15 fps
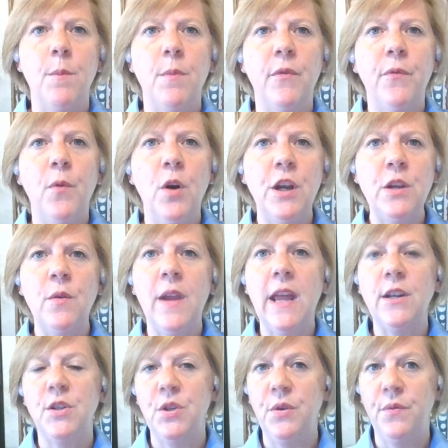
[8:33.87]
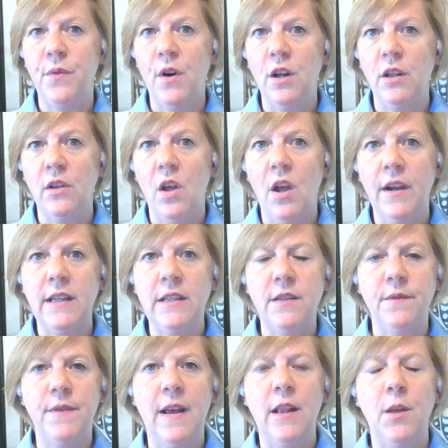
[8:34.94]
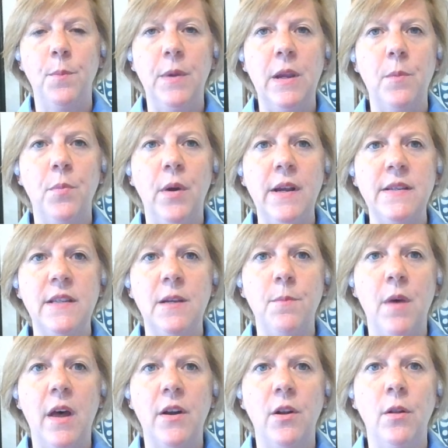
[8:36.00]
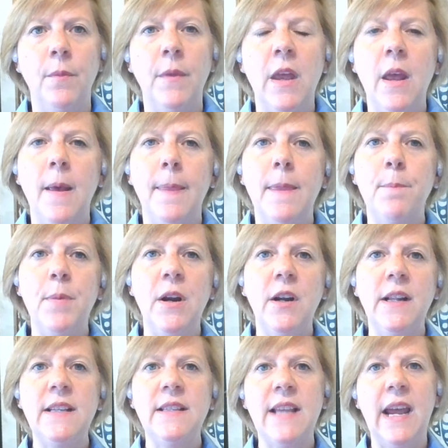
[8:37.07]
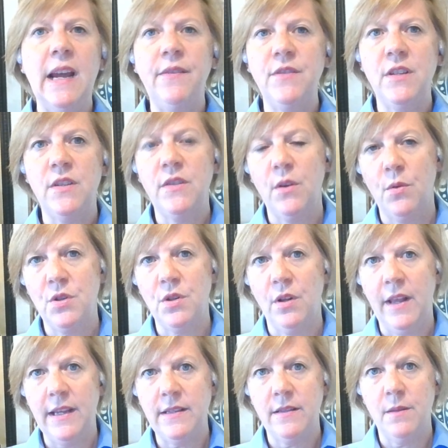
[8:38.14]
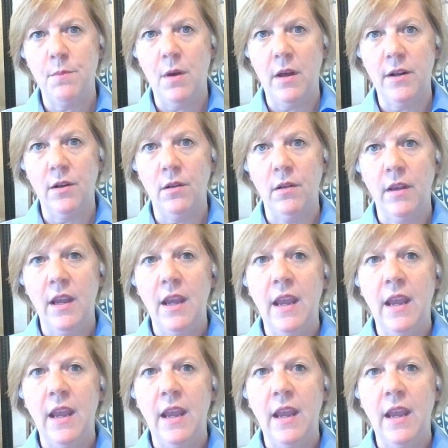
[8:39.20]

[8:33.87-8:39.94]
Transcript: Before you get too far along in developing a pricing model, the parties have to socialize the model.